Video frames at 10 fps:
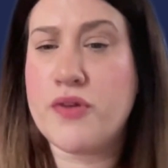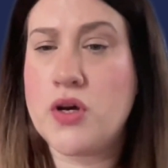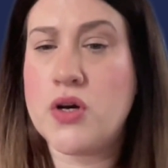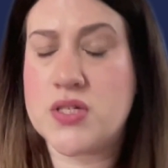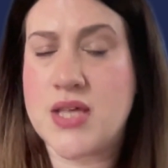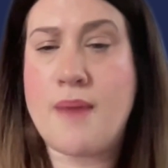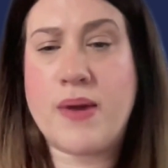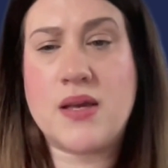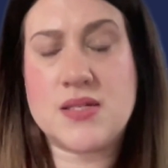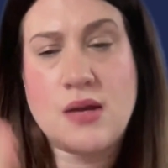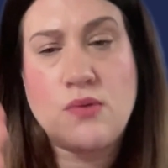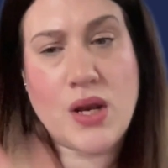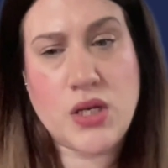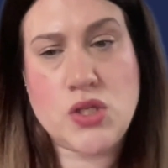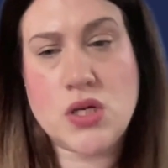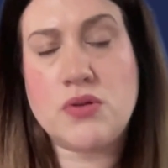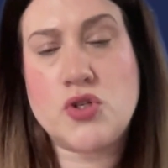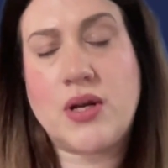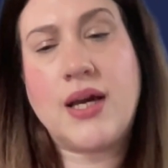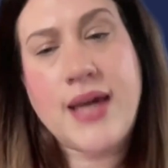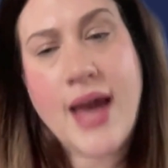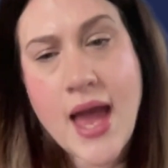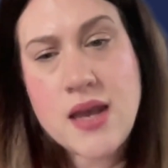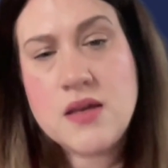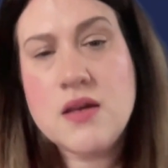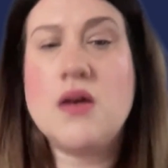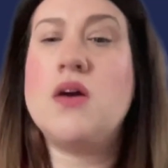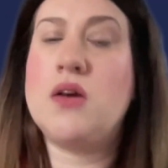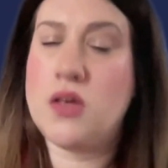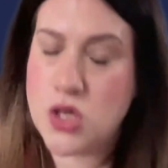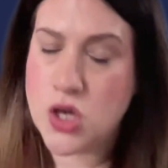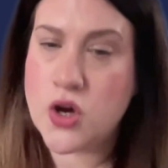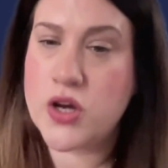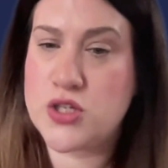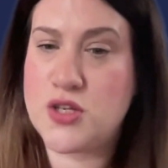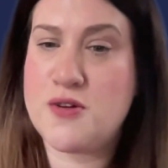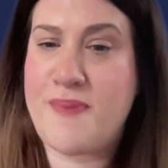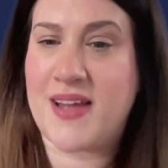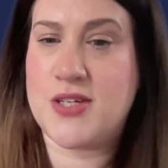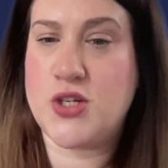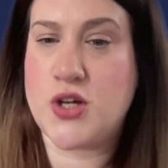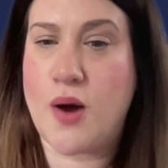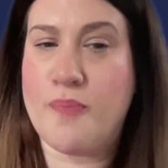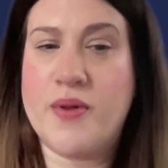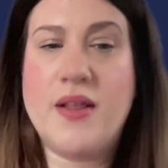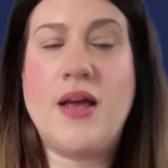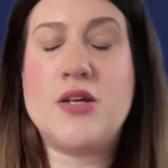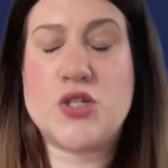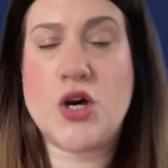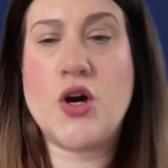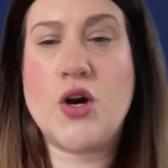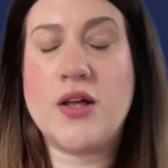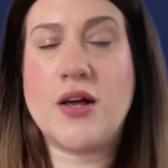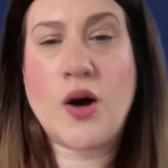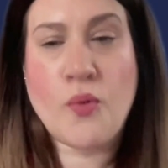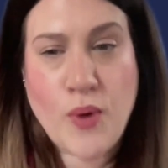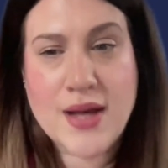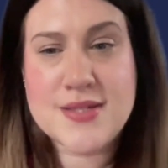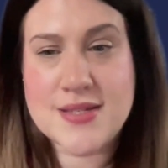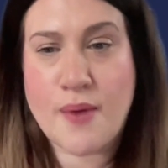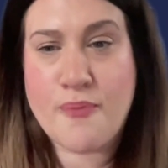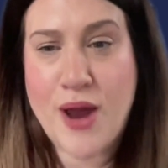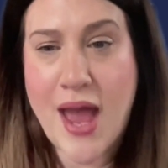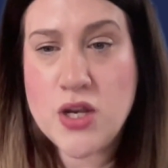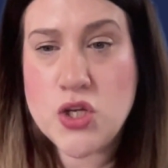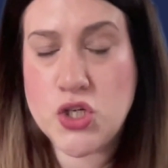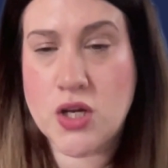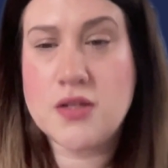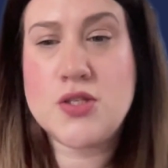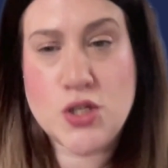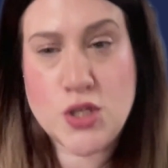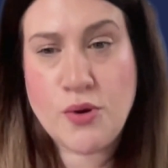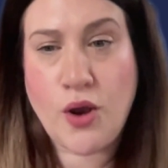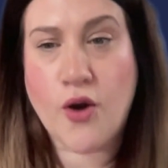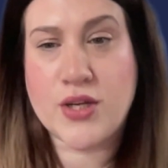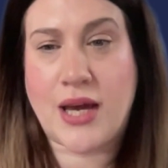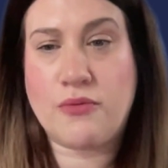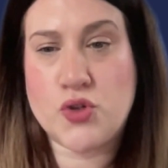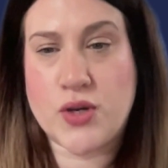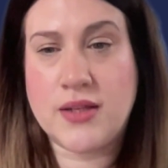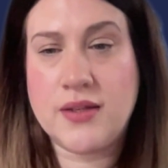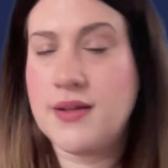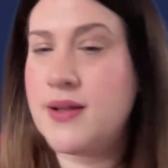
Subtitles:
the notes there, because then when you do the drill again, you're going to do a better job. So whilst there's apprehension to do a lockdown drill,